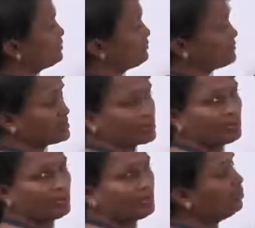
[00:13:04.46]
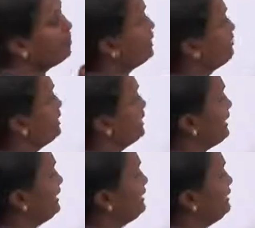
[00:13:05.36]
refers to the top
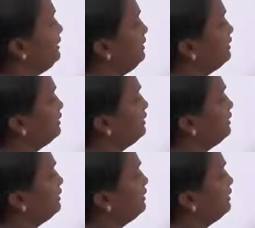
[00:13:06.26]
element 18.